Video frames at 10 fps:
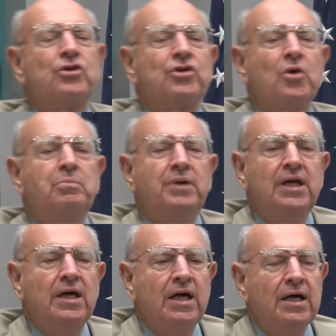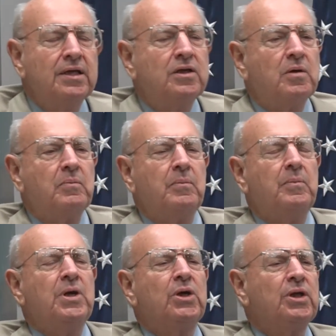So beyond
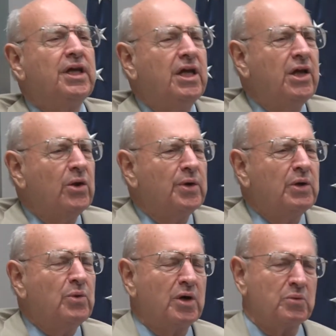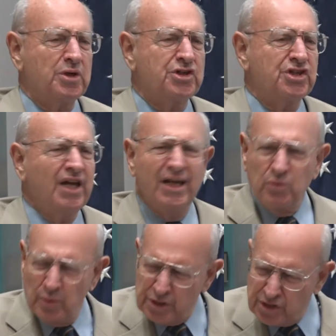merely hearing what was
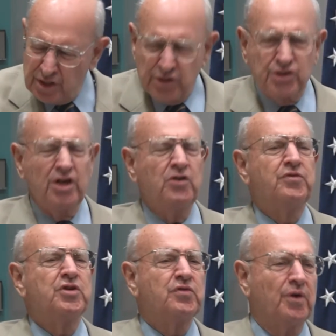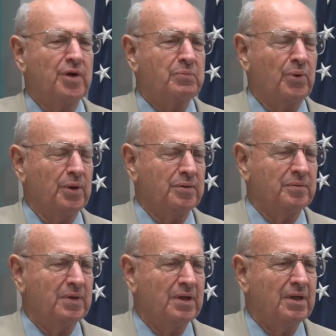said, which in itself is very important,